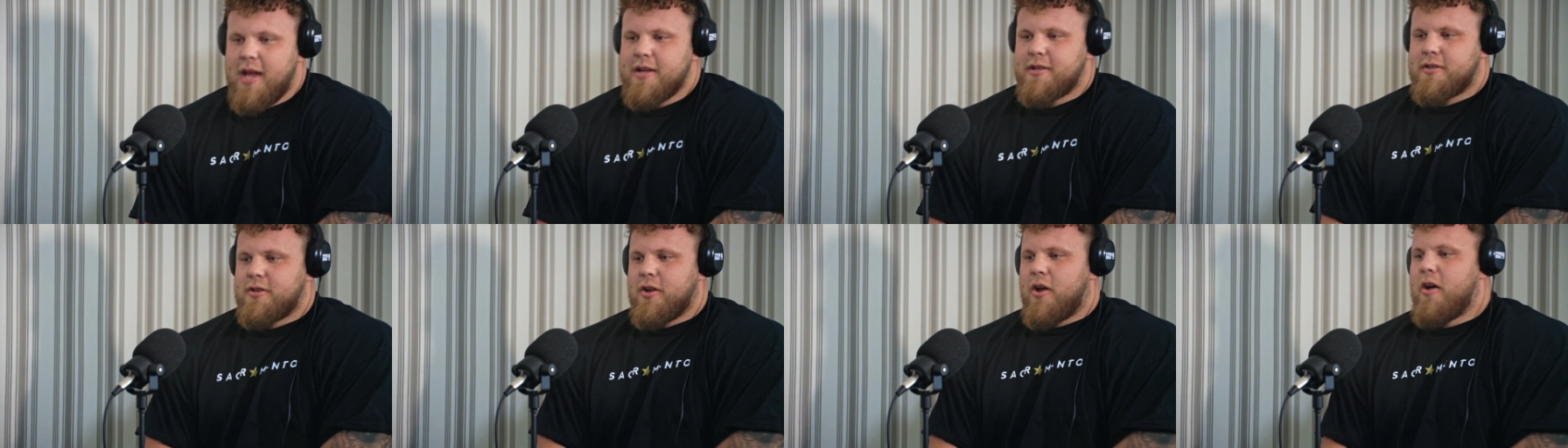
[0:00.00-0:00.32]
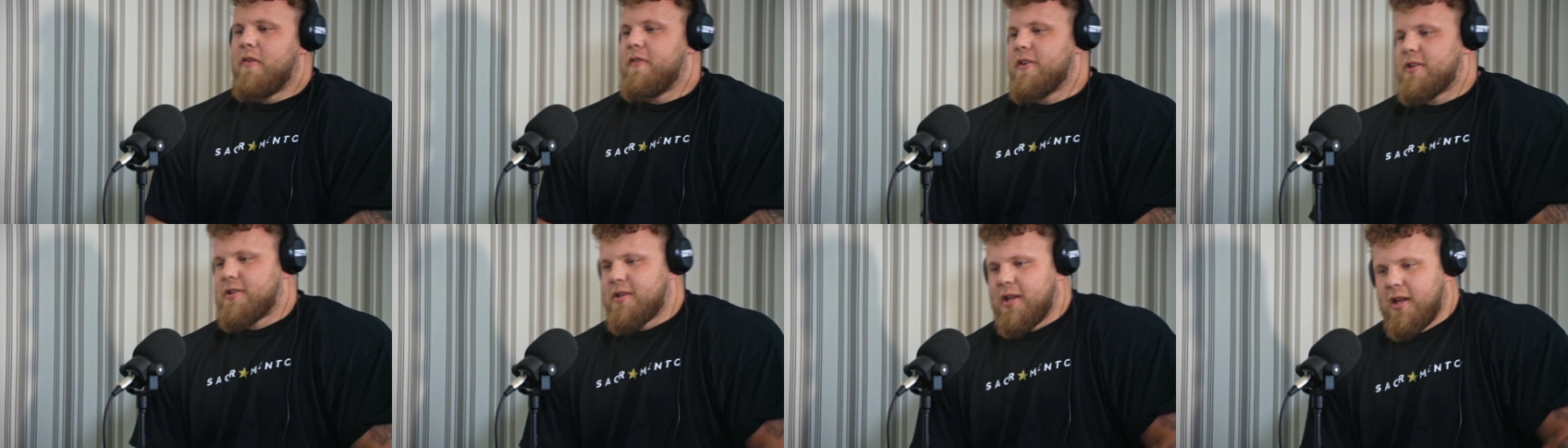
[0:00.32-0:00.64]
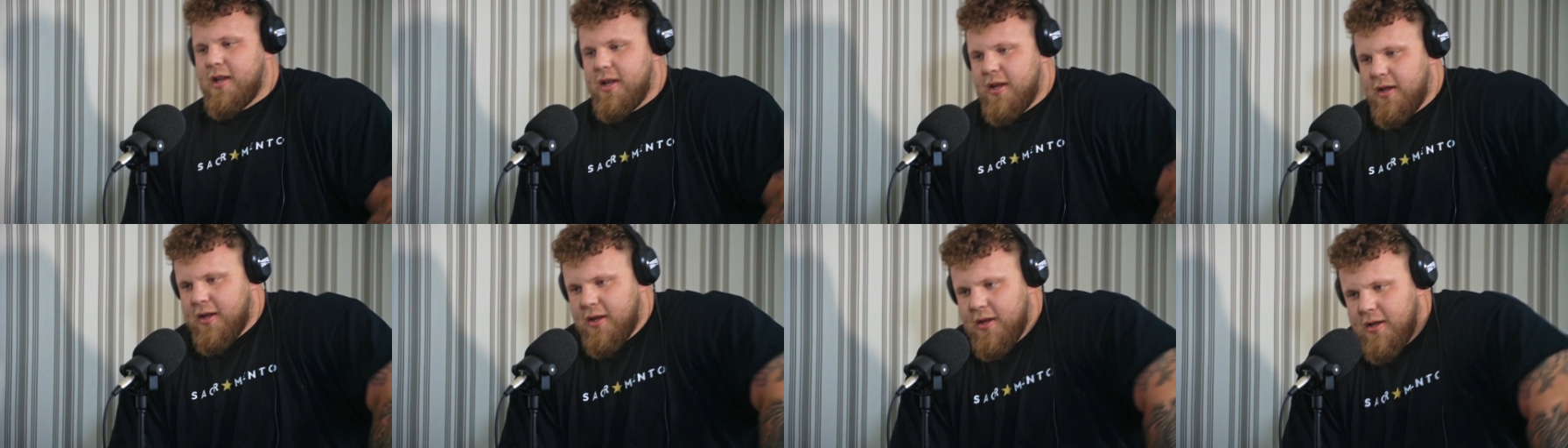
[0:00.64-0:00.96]
so
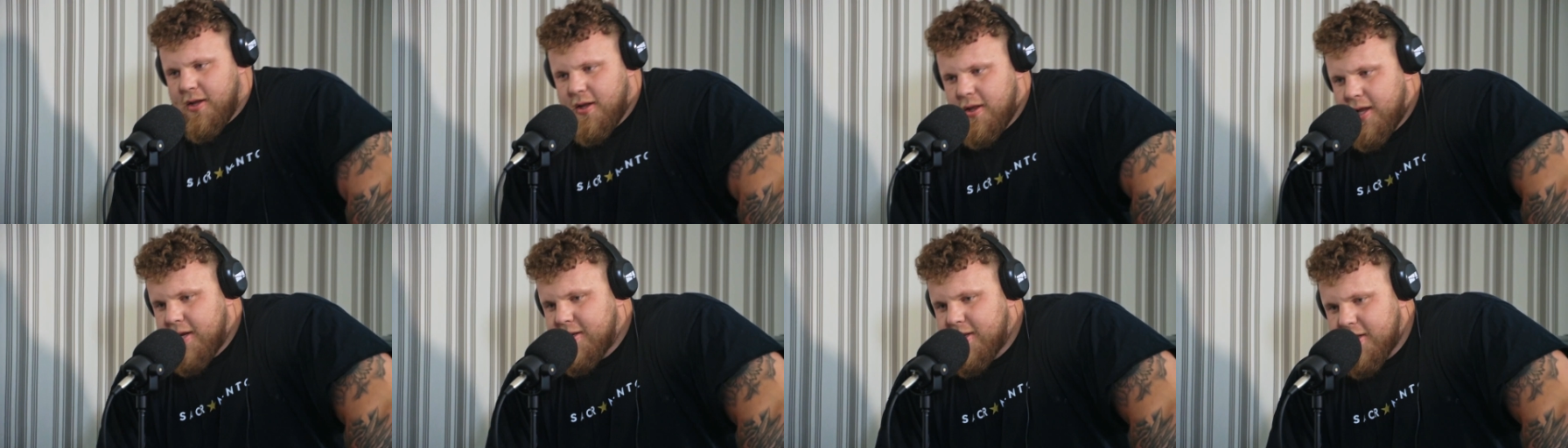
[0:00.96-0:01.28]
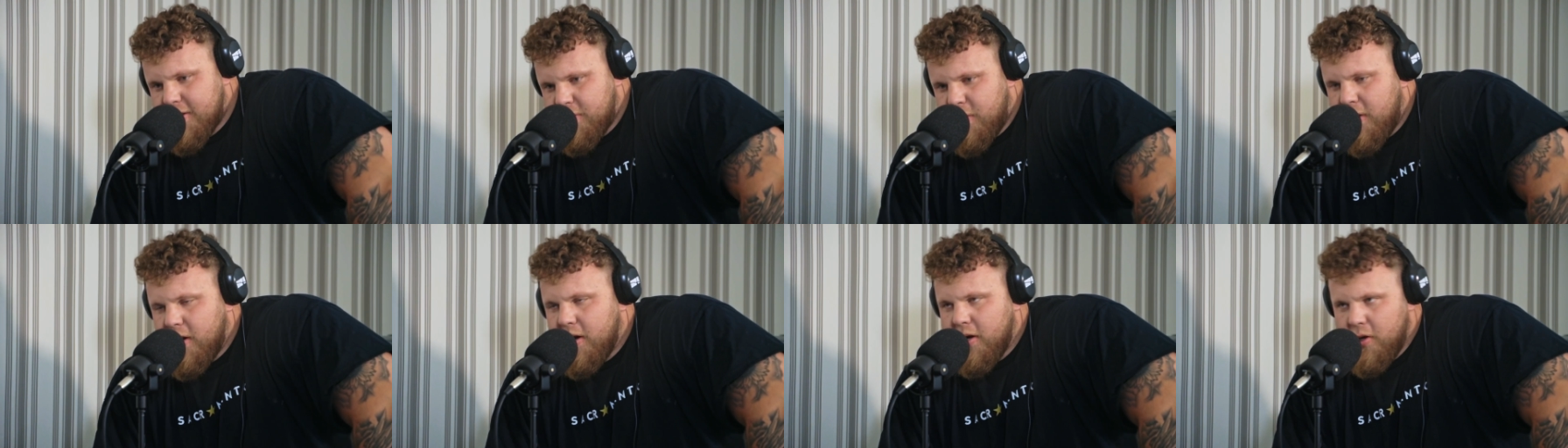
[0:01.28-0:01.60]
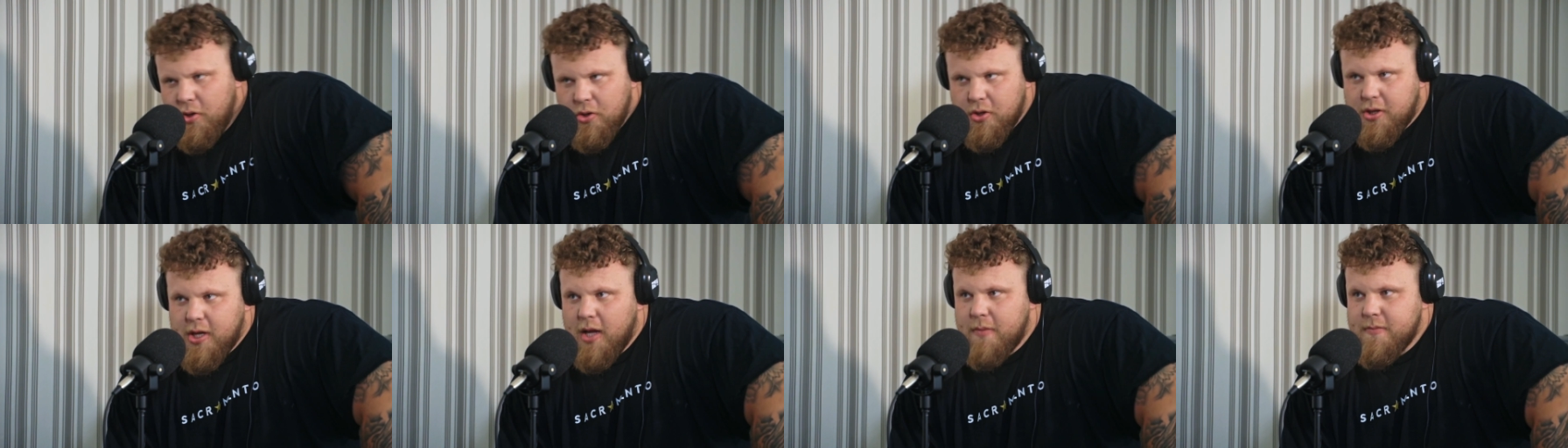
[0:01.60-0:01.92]
obviously this is where
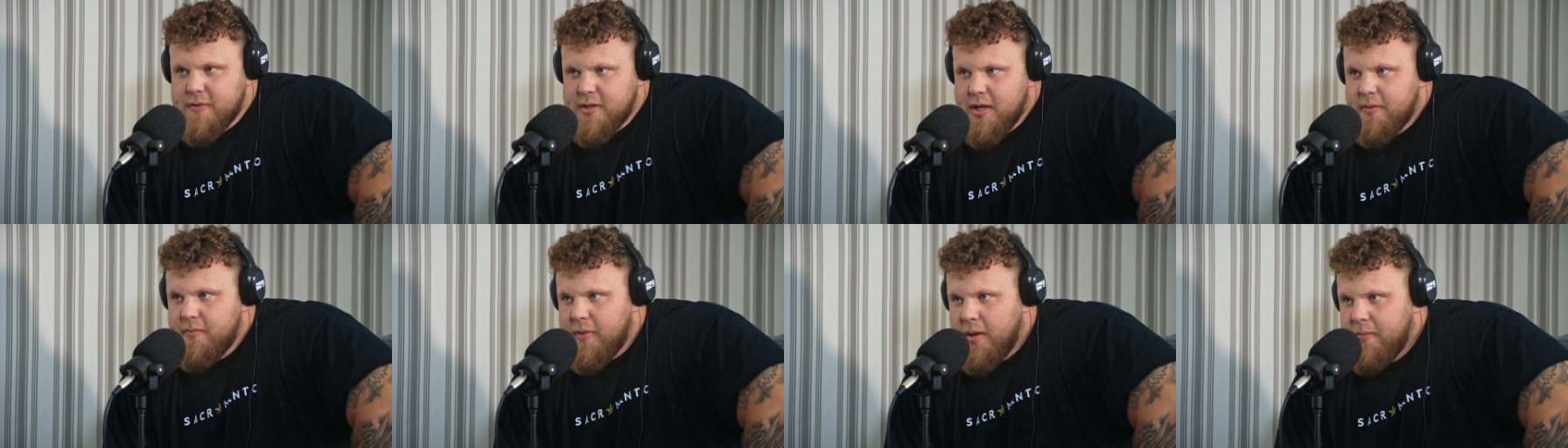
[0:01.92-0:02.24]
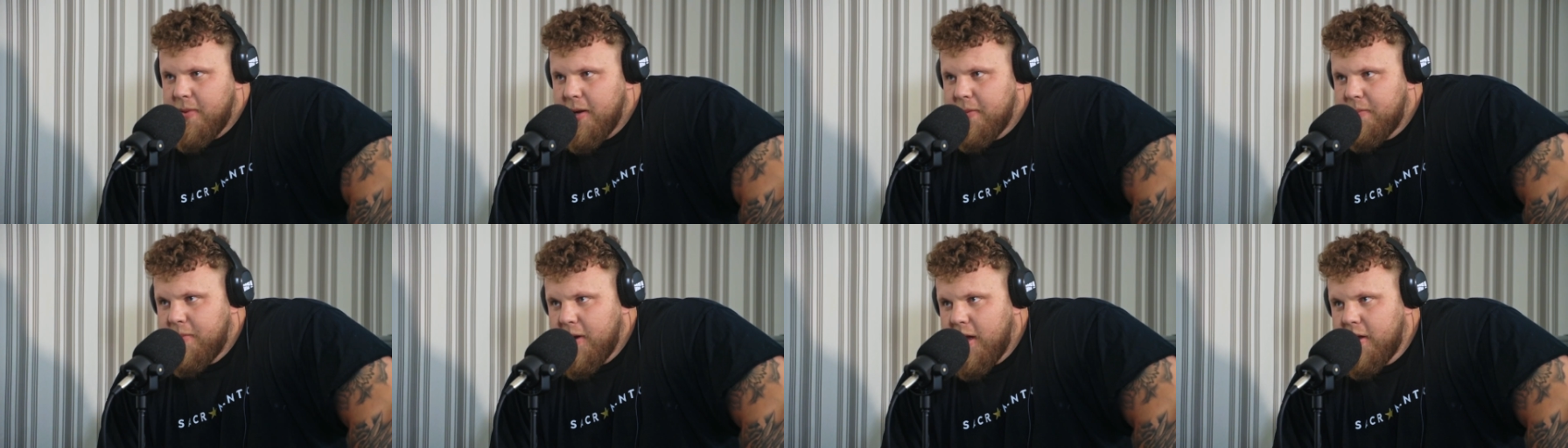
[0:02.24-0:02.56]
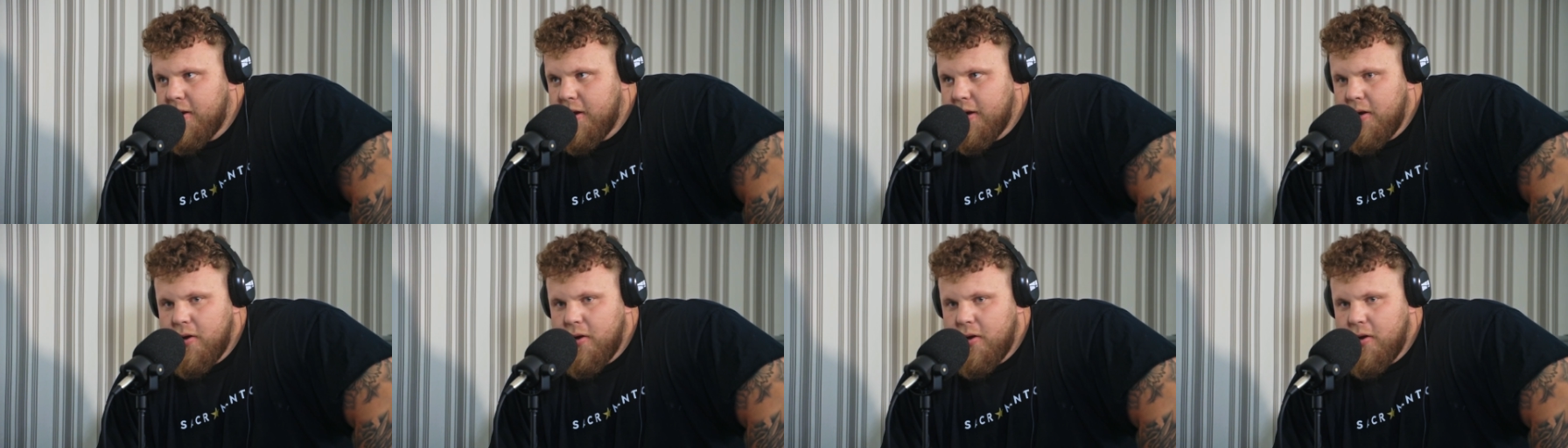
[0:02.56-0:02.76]
Luke comes in, my big brother.